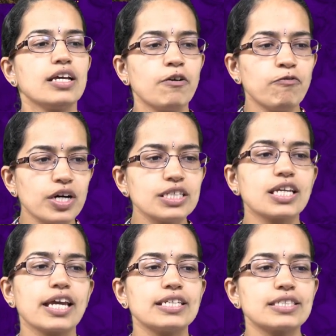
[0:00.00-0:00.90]
In the
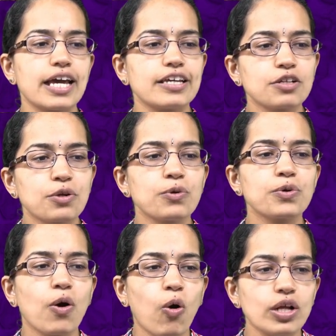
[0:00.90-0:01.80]
first case, I
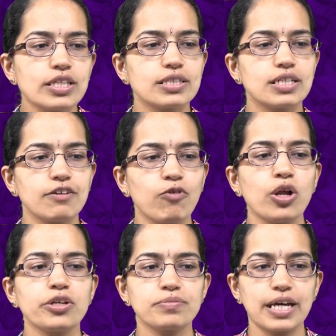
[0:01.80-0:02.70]
include all the three
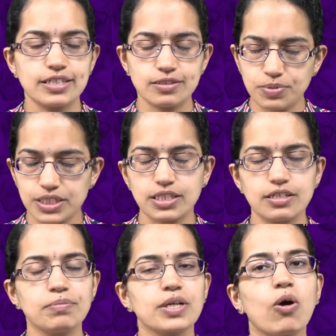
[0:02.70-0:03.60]
volume that is
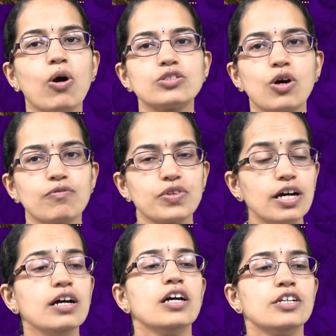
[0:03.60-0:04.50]
present because of
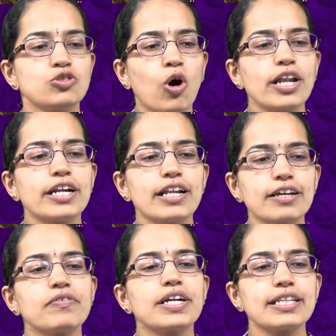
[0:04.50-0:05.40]
the solid,
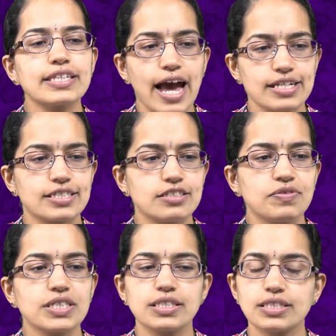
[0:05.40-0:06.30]
liquid and
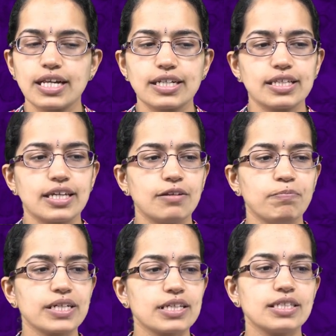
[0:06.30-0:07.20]
gaseous phases that are there.
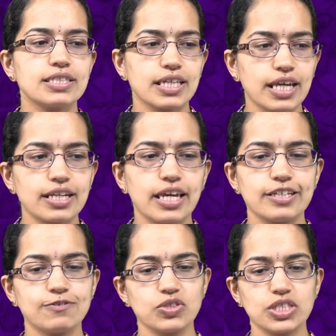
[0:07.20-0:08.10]
But in the second
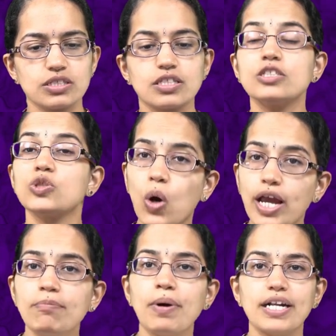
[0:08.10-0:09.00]
case, which is the
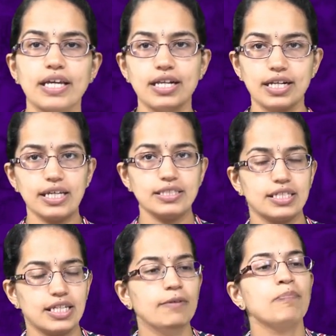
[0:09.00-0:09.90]
soil particle
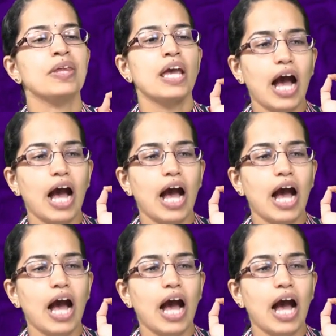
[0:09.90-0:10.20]
density,